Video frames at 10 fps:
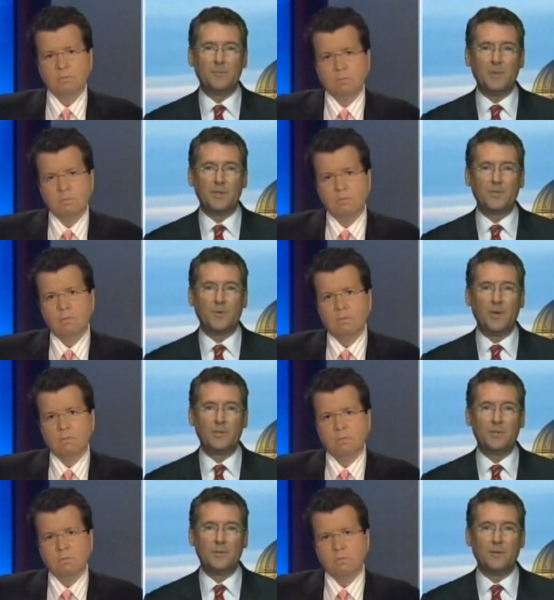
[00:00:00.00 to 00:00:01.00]

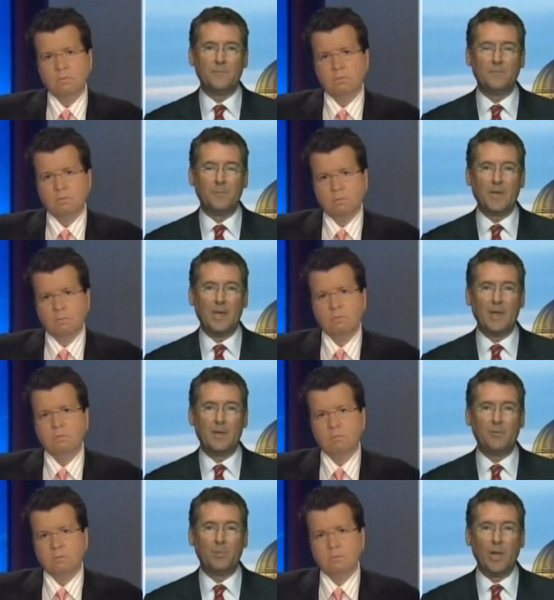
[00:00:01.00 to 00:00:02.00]
Speaker 1: administration of
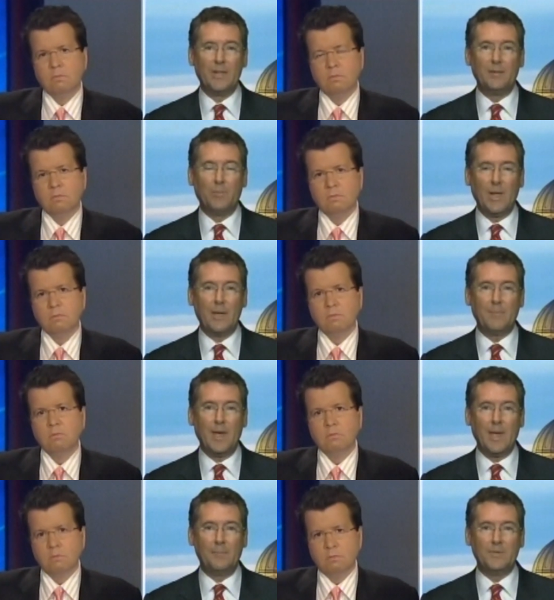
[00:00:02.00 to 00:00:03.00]
beginning to play the blame
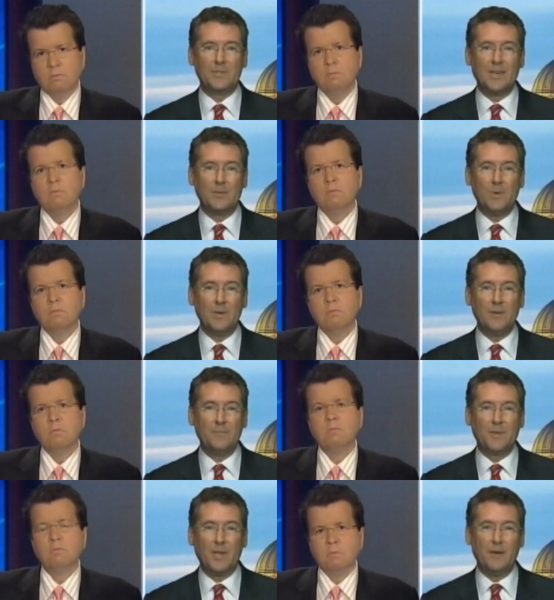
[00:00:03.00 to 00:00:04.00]
game to say, well,
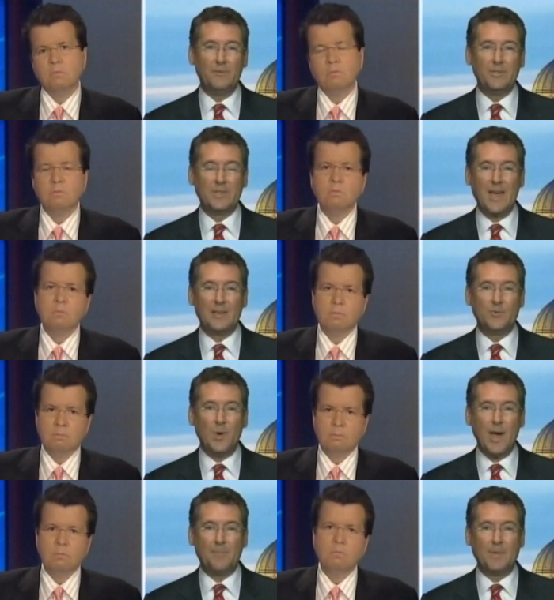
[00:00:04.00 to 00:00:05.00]
if the coverage got
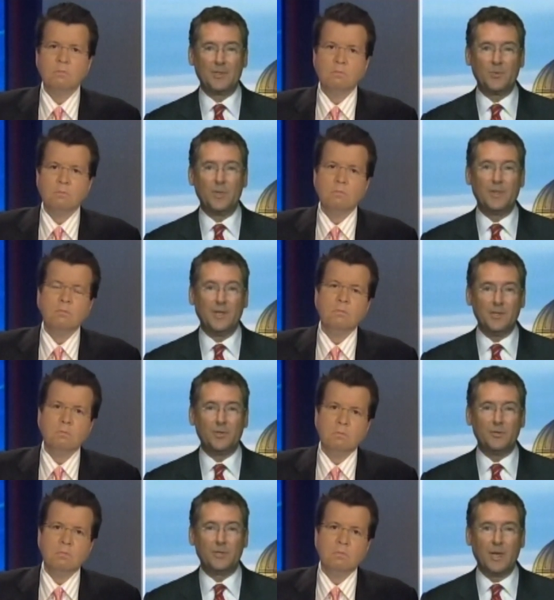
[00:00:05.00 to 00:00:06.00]
dropped, it's really the
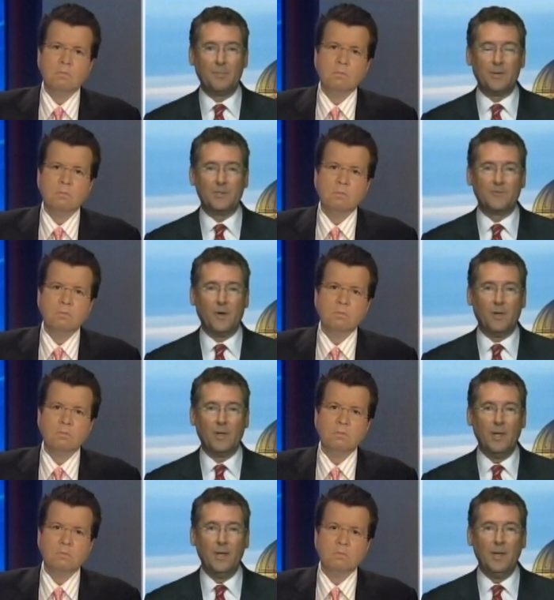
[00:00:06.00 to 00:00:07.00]
insurance company's
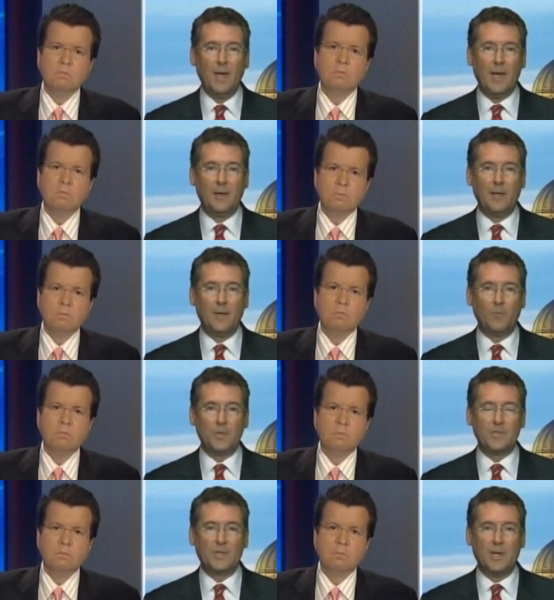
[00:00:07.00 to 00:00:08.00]
fault. And, and
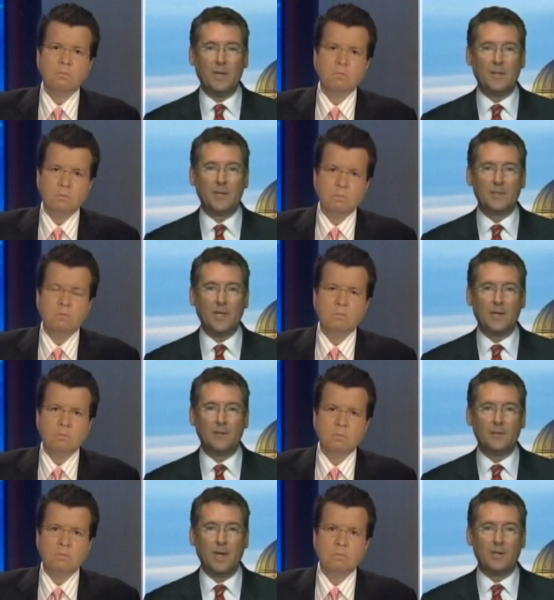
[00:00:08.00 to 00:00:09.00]
once again, that's not
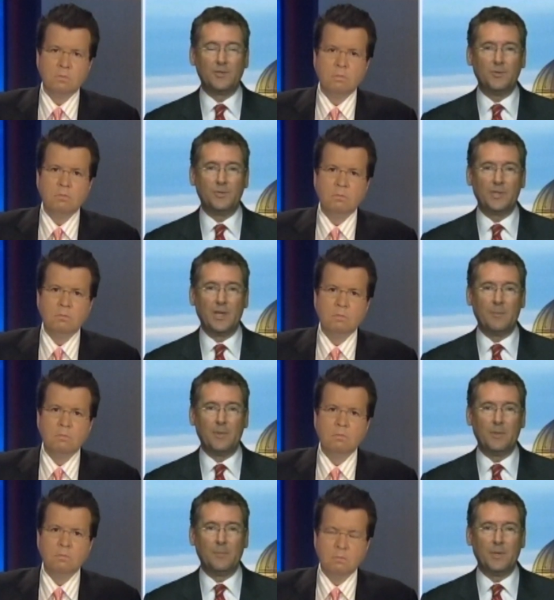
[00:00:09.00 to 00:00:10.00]
a, not a true
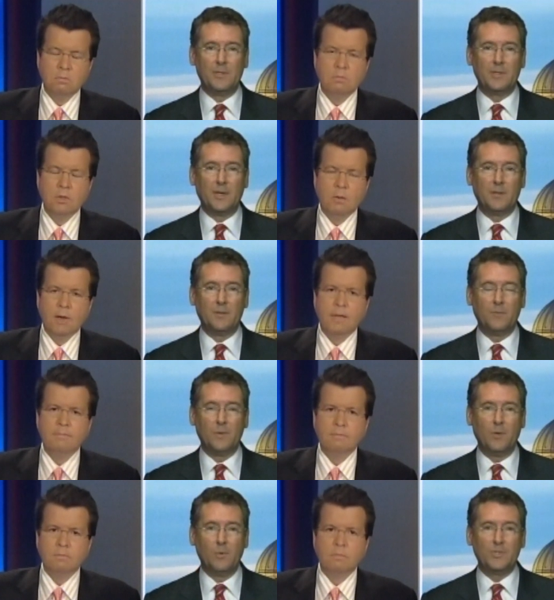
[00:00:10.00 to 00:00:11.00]
statement. But uh, right.
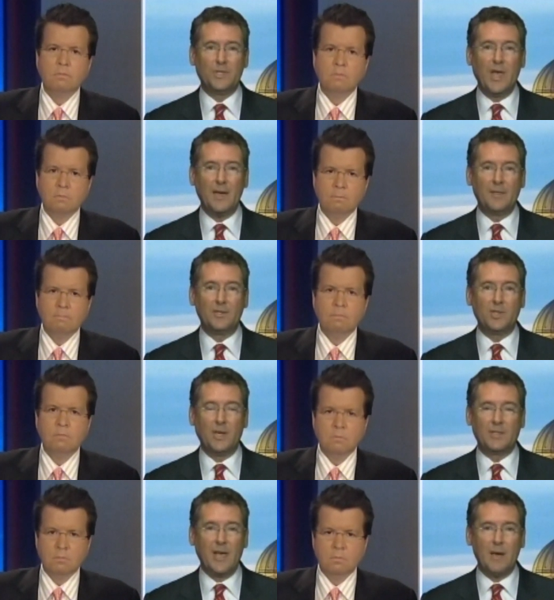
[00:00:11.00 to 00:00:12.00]
you know, we'll see how this
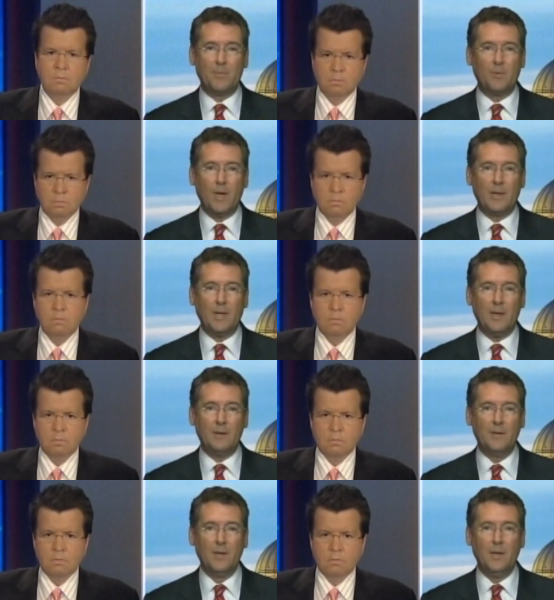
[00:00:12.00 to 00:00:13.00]
shakes out. But right now,